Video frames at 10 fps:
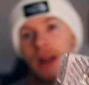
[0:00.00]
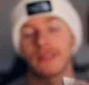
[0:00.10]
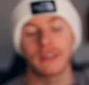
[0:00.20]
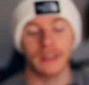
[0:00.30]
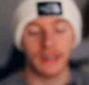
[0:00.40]
have
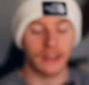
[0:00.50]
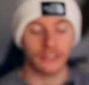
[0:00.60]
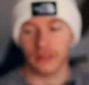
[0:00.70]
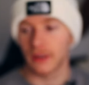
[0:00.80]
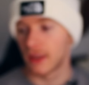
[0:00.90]
it in your
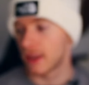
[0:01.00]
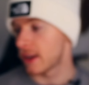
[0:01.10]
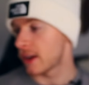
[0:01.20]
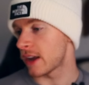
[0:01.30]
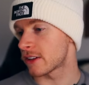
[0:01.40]
collection.
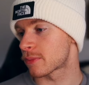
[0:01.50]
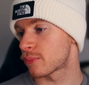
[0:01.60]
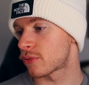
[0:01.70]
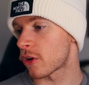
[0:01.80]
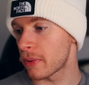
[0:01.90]
It's
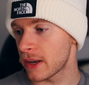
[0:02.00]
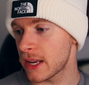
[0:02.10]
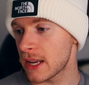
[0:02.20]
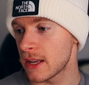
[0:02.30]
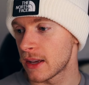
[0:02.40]

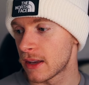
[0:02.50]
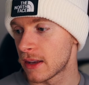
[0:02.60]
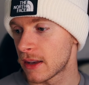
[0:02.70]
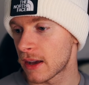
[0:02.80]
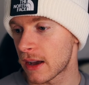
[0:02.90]
probably
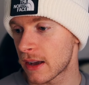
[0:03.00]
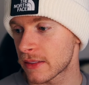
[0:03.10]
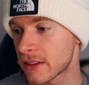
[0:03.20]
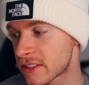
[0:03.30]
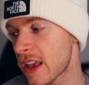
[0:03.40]
uh,
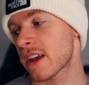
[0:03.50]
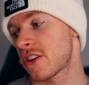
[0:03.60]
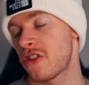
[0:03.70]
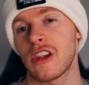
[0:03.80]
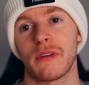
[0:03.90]
the
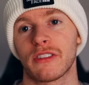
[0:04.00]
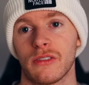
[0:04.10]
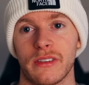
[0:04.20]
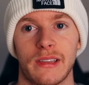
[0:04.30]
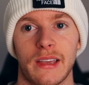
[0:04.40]
second cheapest on
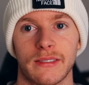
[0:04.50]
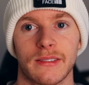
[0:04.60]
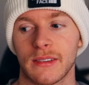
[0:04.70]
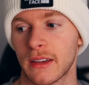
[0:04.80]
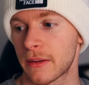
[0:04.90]
this
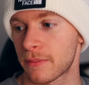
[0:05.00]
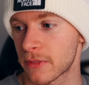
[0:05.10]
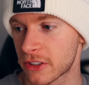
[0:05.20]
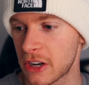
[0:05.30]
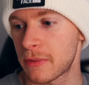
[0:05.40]
list. Um,
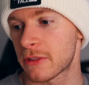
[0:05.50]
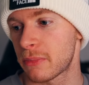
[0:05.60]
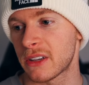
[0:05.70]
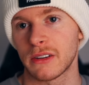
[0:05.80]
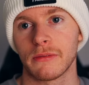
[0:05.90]
the cheapest
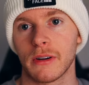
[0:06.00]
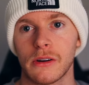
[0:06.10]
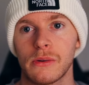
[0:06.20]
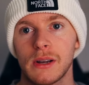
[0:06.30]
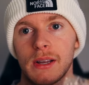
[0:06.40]
being
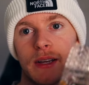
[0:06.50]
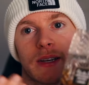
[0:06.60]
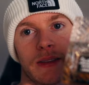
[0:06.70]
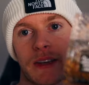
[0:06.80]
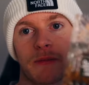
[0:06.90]
Nouveau,
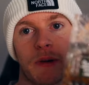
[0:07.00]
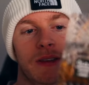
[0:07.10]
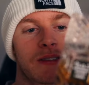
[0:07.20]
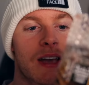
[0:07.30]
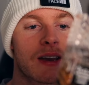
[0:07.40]
this being
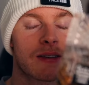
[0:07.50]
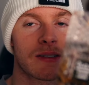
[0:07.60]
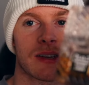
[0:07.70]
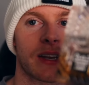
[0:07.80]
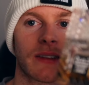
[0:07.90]
the
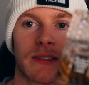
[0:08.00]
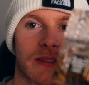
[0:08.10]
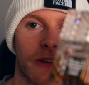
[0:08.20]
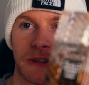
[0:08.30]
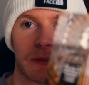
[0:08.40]
second. It's
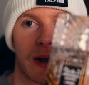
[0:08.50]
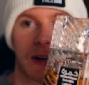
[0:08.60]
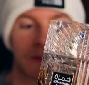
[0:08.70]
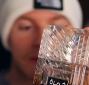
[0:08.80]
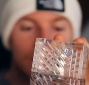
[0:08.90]

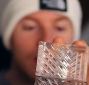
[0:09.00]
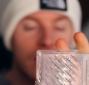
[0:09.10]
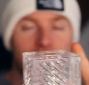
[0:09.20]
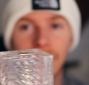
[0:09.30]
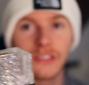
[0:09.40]
£30
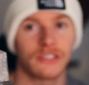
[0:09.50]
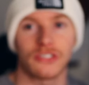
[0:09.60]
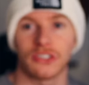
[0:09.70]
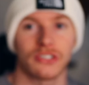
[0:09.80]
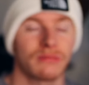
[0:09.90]
and it's
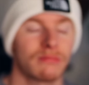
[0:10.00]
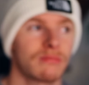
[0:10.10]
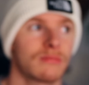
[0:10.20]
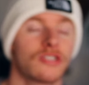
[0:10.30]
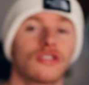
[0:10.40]
just
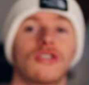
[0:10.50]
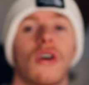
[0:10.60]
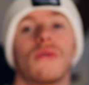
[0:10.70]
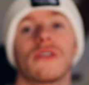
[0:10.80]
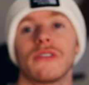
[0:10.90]

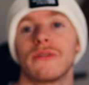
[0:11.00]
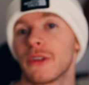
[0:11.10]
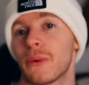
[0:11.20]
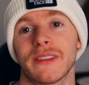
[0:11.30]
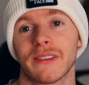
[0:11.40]
so good for
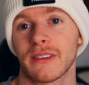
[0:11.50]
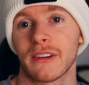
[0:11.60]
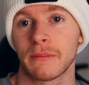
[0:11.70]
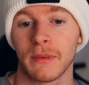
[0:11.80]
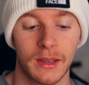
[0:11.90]
the winter
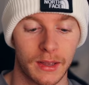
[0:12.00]
time.